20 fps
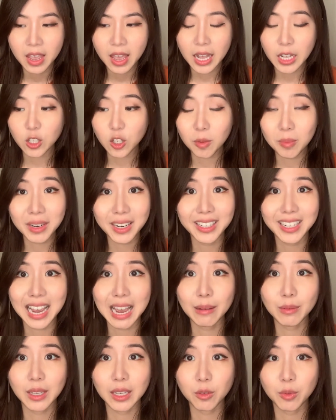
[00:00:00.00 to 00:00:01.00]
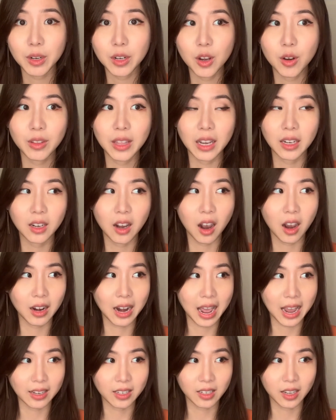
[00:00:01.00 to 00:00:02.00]
And so many times, like we know that God
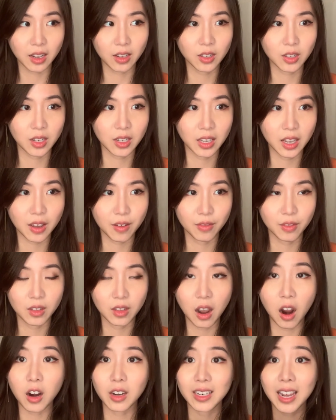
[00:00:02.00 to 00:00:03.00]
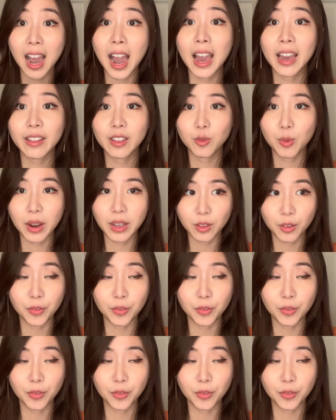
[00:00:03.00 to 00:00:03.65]
asks us to give our tithes, right?